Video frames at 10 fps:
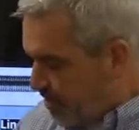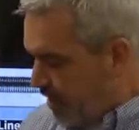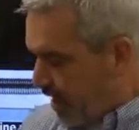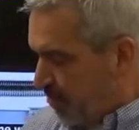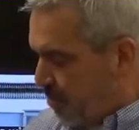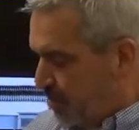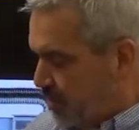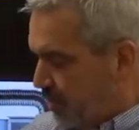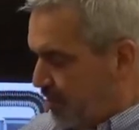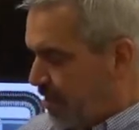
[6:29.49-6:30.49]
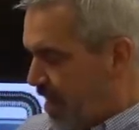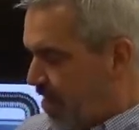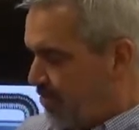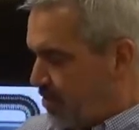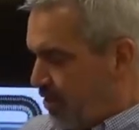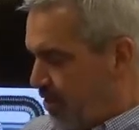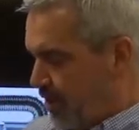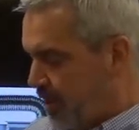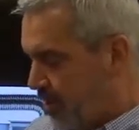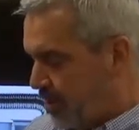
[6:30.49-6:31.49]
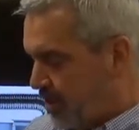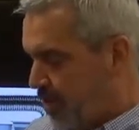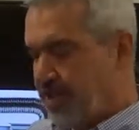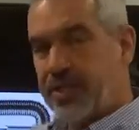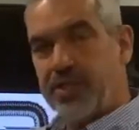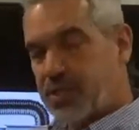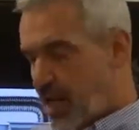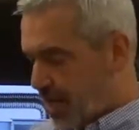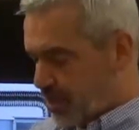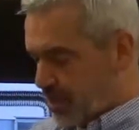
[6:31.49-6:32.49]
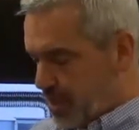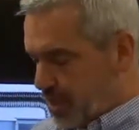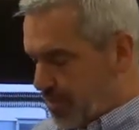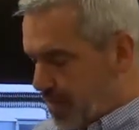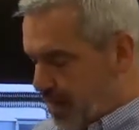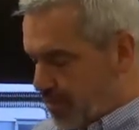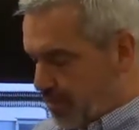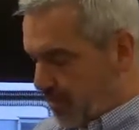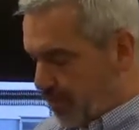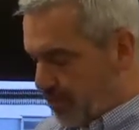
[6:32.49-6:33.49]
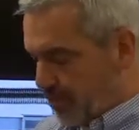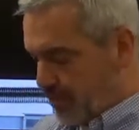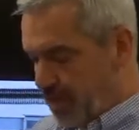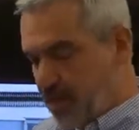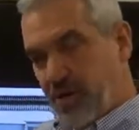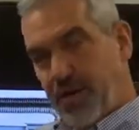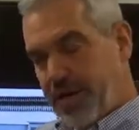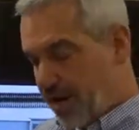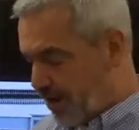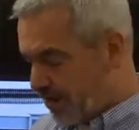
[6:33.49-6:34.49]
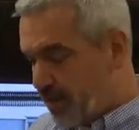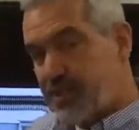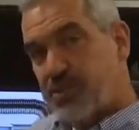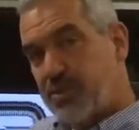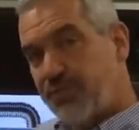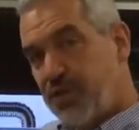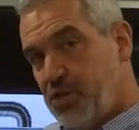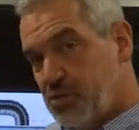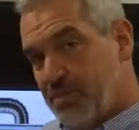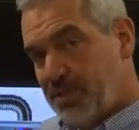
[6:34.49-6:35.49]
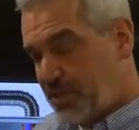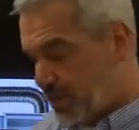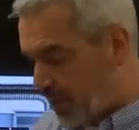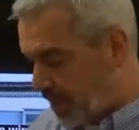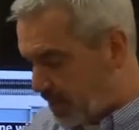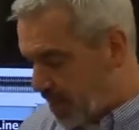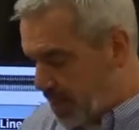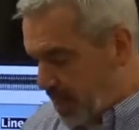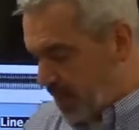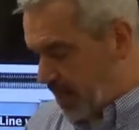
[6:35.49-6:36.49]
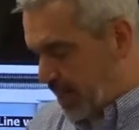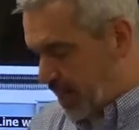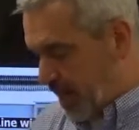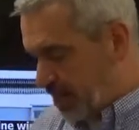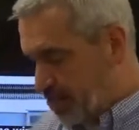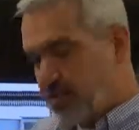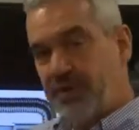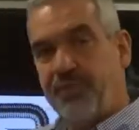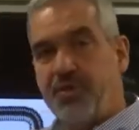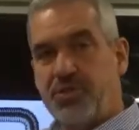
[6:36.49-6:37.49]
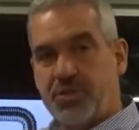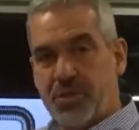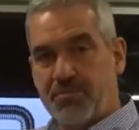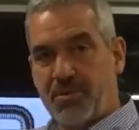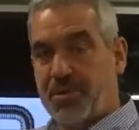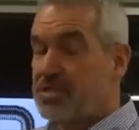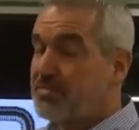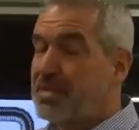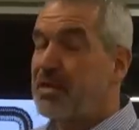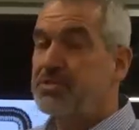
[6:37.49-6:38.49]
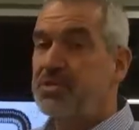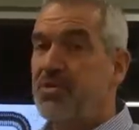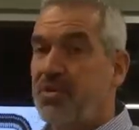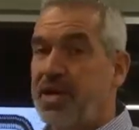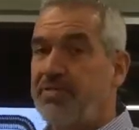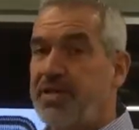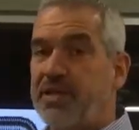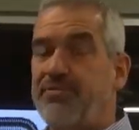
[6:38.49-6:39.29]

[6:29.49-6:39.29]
And once the knives are in the slots, the power will flow from here on out. Now this is a fusible disconnect in that it has 3 fuses on board. Sometimes you won't have that.